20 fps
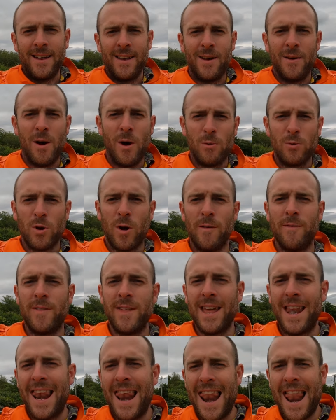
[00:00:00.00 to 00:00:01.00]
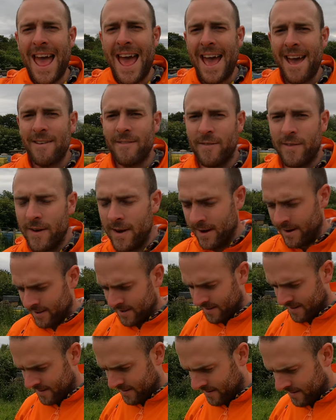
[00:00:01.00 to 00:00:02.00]
Now, out of the 11
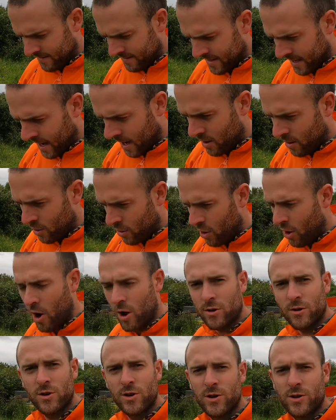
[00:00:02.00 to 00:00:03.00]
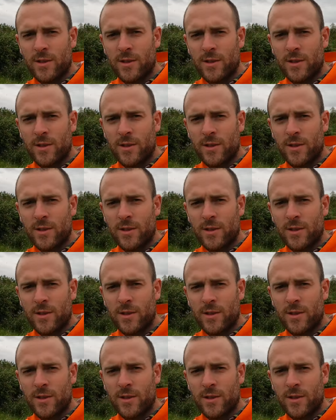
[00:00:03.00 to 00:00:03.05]
that are not,